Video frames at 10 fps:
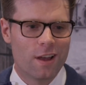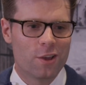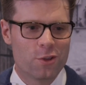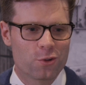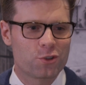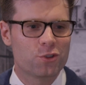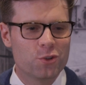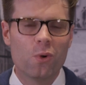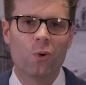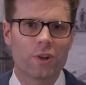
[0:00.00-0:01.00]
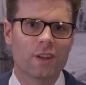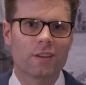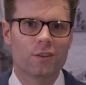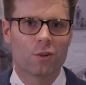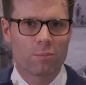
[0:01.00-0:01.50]
you're
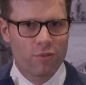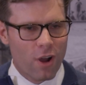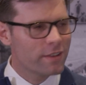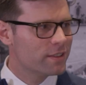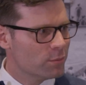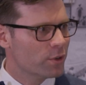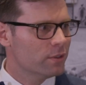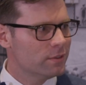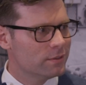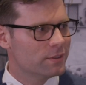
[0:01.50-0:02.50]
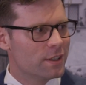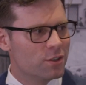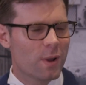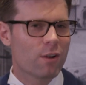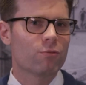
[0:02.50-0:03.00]
shoehorning your pricing model
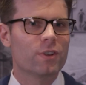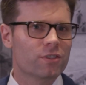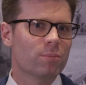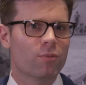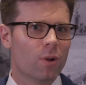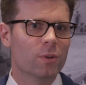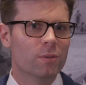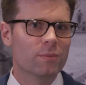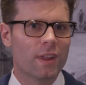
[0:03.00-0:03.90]
into our risk problem.